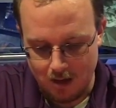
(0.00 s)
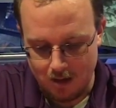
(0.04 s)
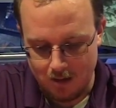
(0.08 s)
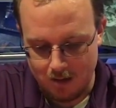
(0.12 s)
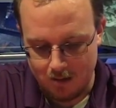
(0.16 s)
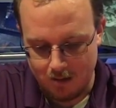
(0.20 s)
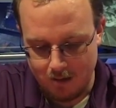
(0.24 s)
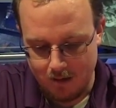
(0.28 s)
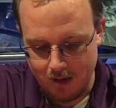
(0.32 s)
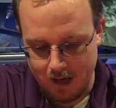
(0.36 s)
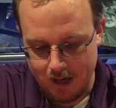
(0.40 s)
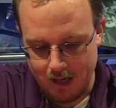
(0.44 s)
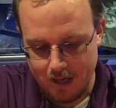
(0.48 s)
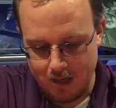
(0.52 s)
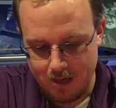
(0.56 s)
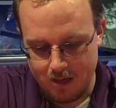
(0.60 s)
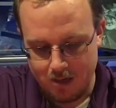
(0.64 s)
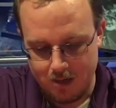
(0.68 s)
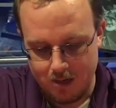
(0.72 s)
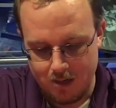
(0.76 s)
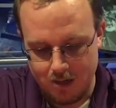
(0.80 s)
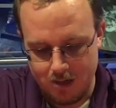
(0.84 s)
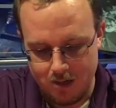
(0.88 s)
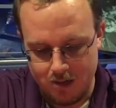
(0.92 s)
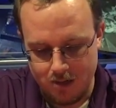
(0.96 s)
All right,
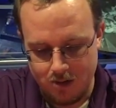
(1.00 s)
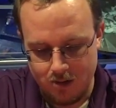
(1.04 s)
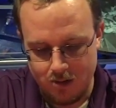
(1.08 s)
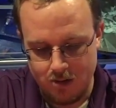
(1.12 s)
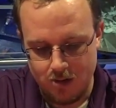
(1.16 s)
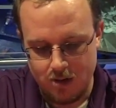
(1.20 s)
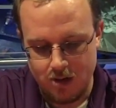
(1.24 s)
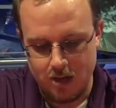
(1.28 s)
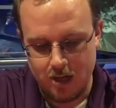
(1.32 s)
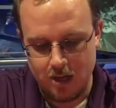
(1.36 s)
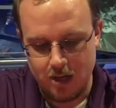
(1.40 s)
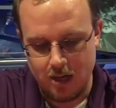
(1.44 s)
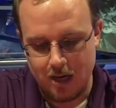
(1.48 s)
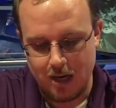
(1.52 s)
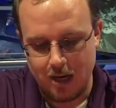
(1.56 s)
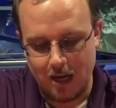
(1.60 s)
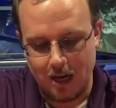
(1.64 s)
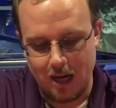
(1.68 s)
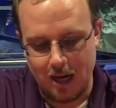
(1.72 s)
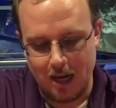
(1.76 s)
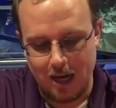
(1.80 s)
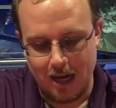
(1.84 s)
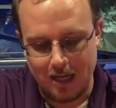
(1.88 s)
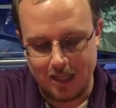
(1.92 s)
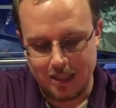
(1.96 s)

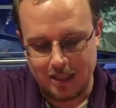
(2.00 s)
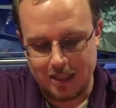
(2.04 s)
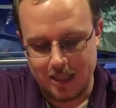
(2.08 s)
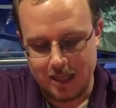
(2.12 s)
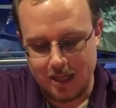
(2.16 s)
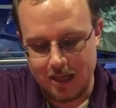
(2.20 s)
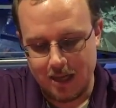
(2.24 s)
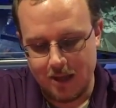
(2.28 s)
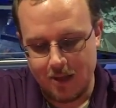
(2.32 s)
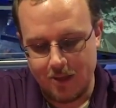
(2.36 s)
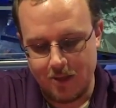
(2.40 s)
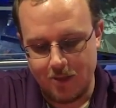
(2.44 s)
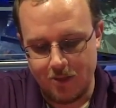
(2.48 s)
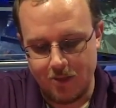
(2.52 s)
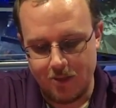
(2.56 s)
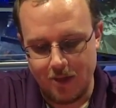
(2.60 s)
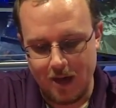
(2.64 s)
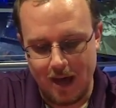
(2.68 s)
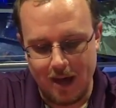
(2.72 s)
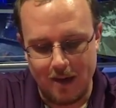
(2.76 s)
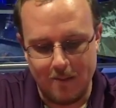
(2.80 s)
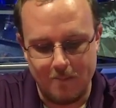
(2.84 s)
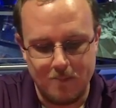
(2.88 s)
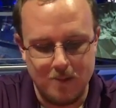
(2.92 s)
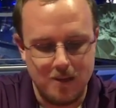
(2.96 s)
got
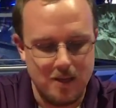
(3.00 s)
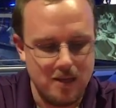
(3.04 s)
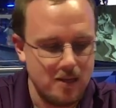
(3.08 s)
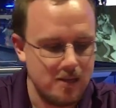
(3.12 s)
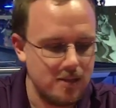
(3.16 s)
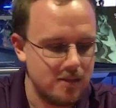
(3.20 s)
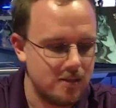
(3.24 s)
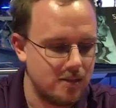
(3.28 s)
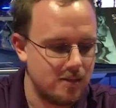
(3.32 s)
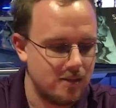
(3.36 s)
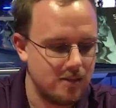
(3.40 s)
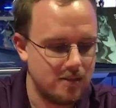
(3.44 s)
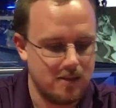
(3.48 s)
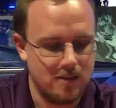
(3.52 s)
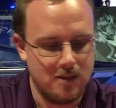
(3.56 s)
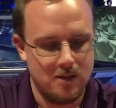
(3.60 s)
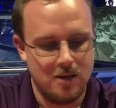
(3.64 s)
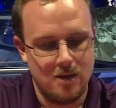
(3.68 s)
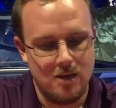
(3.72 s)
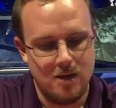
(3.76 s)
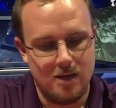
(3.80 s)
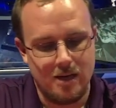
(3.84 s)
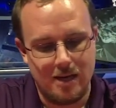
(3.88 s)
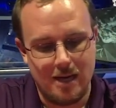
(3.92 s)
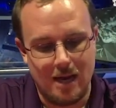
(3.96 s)
that piece.
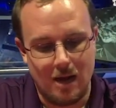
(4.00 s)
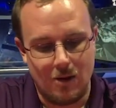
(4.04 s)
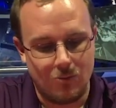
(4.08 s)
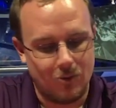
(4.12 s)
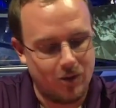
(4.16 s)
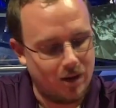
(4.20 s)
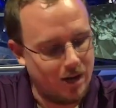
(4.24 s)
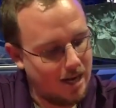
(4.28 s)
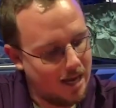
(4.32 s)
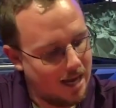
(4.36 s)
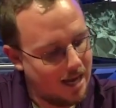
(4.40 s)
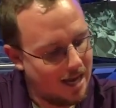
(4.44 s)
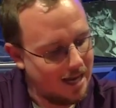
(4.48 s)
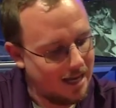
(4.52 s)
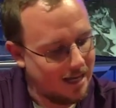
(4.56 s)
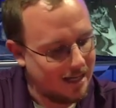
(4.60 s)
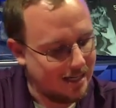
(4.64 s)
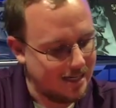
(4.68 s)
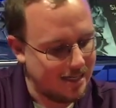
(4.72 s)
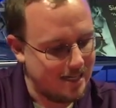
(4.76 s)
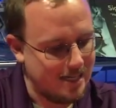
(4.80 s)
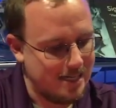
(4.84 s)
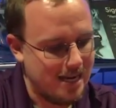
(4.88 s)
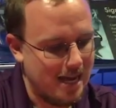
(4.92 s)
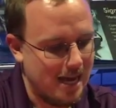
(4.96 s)
Now we're gonna head
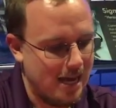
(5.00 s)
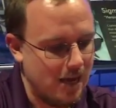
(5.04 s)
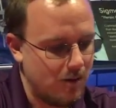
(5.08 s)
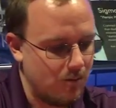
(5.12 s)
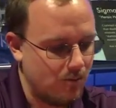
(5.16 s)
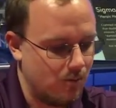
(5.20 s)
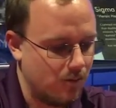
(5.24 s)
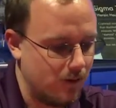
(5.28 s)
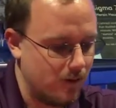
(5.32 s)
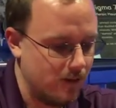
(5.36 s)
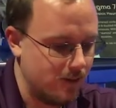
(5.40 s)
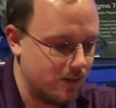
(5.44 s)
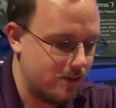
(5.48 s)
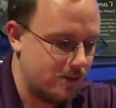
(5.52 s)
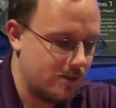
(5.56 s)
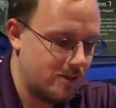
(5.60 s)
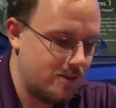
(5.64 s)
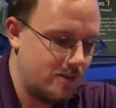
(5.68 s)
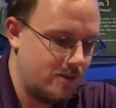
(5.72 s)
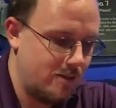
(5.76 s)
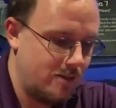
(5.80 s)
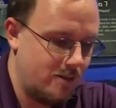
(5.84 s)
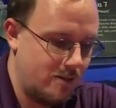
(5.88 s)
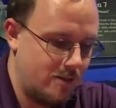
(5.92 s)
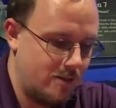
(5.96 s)
downwards.